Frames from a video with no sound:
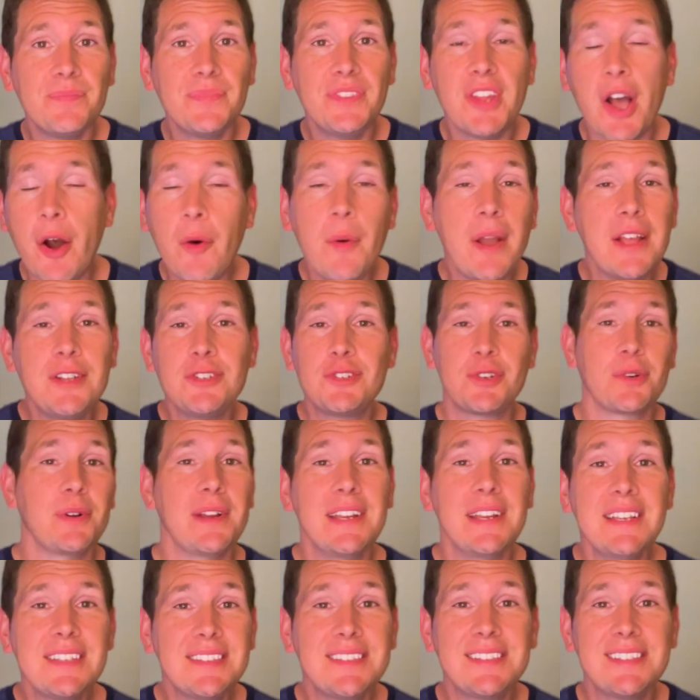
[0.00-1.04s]
No
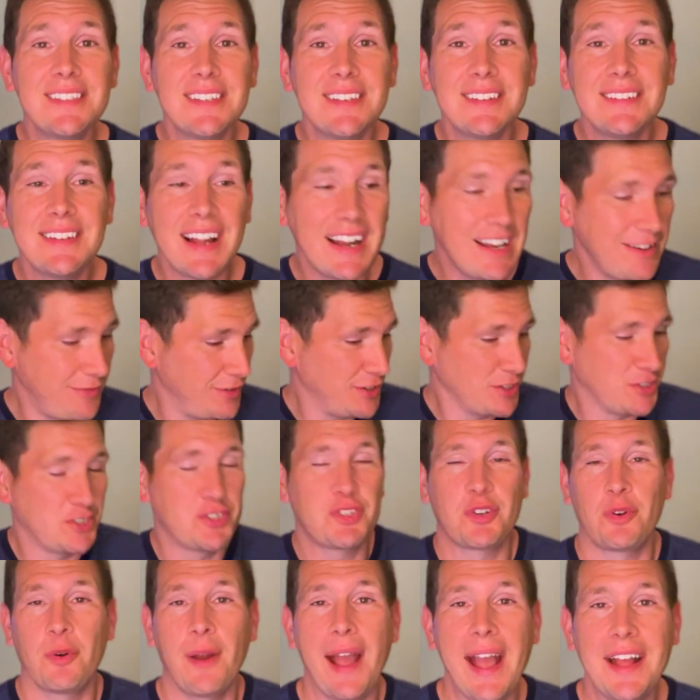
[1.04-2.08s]
injuries, not even a
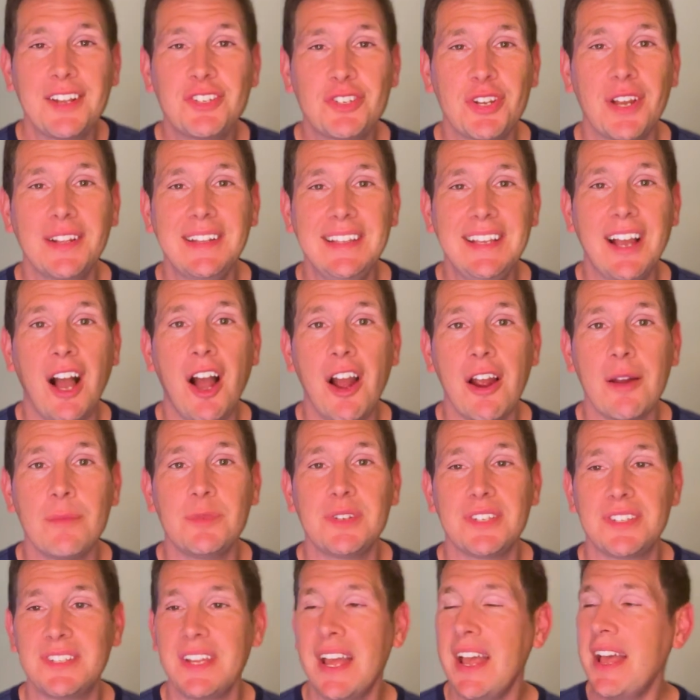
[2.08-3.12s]
scratch on the arm.
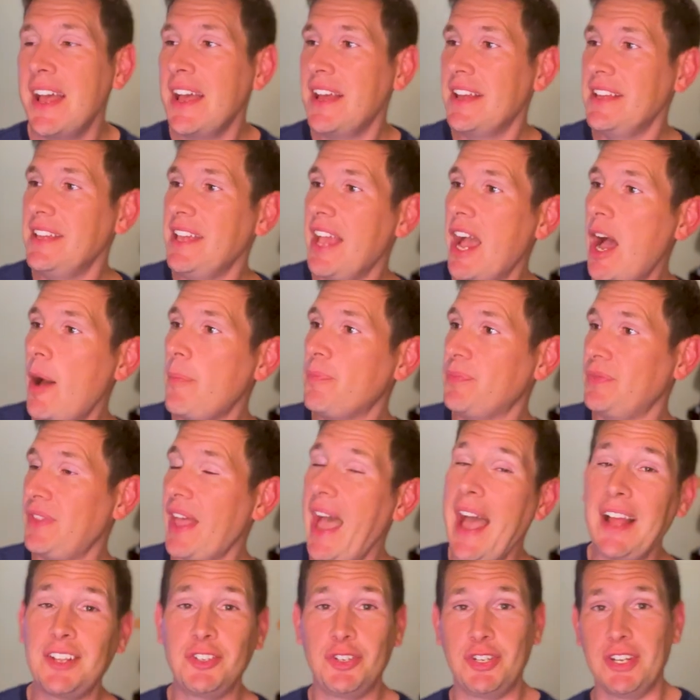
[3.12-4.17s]
Just, yep,
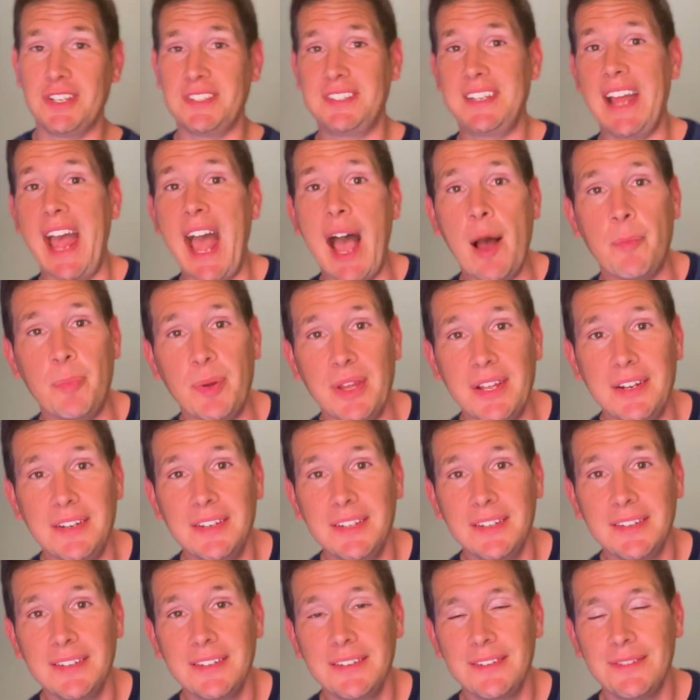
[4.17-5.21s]
that just
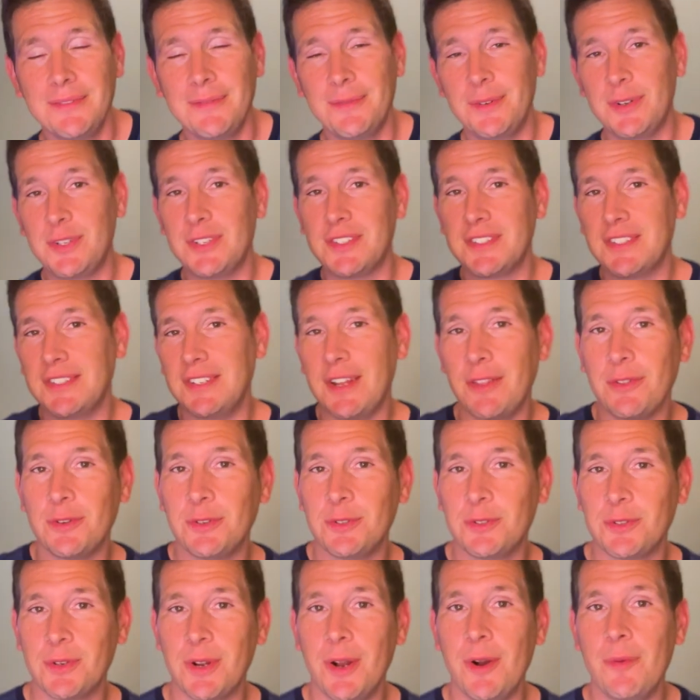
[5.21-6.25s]
happened, which is another
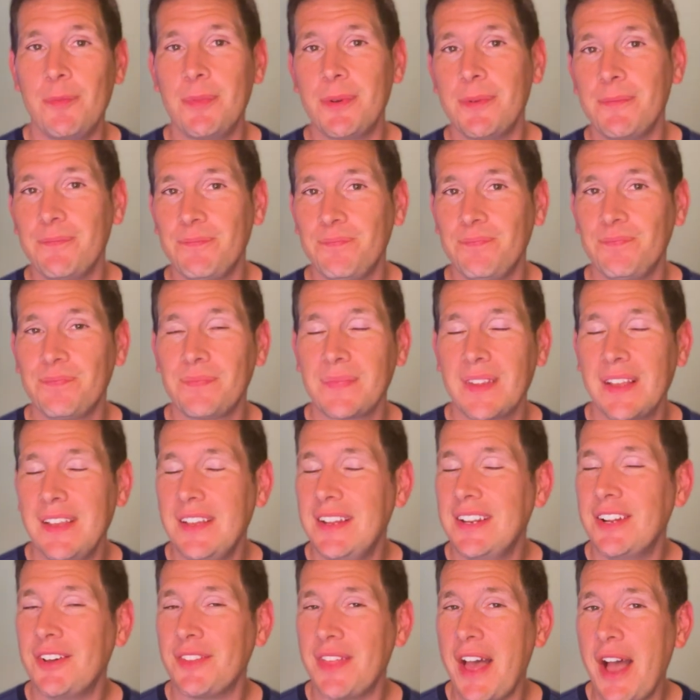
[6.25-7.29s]
trope.
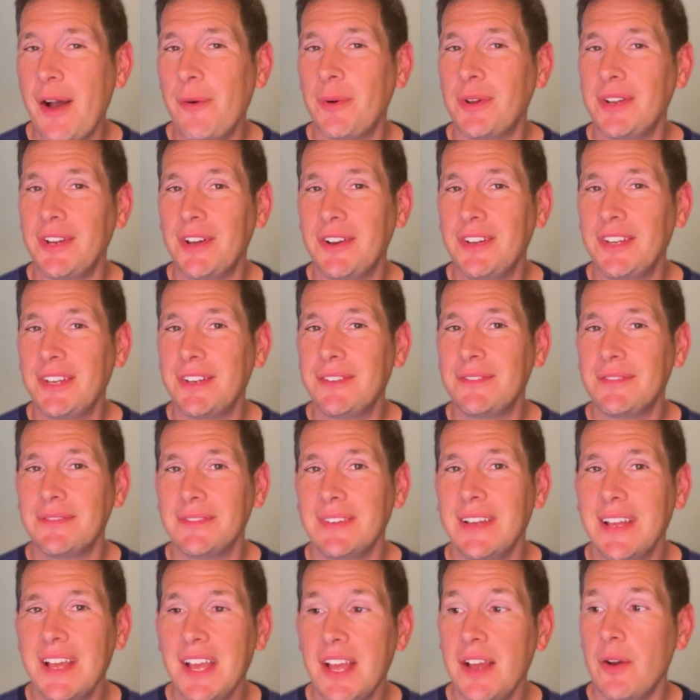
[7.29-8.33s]
You know that one, don't you?
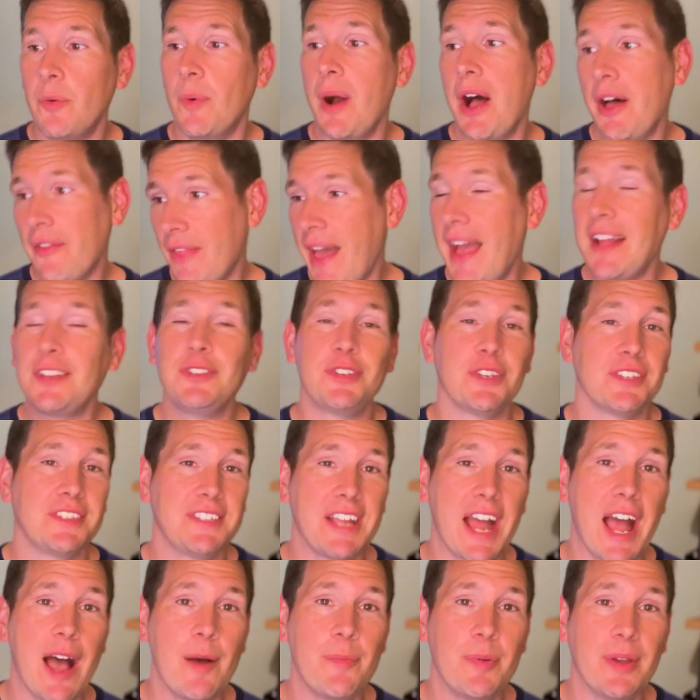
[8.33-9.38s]
Well, that just
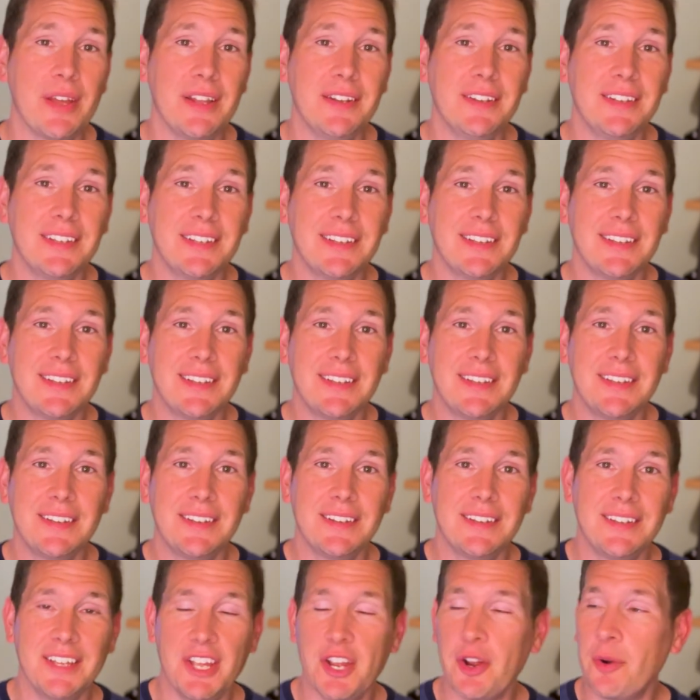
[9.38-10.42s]
happened.
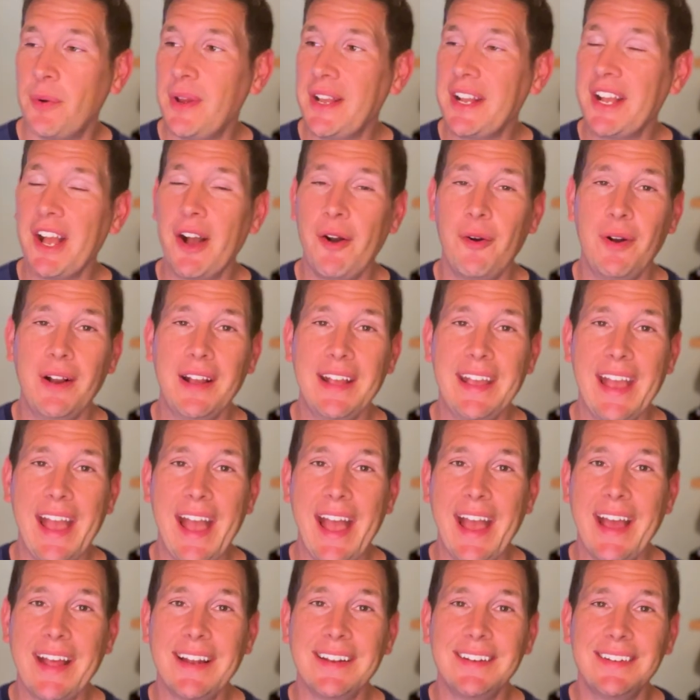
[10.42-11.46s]
Here we go
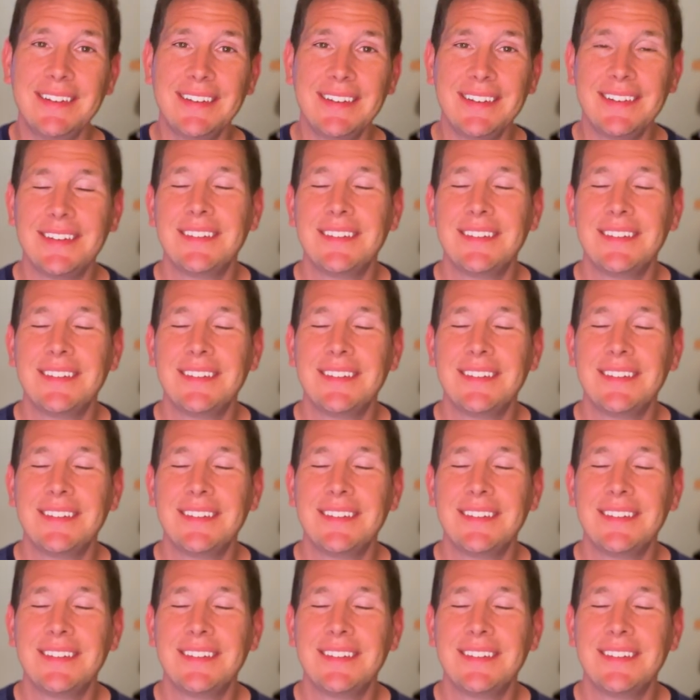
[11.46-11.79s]
again.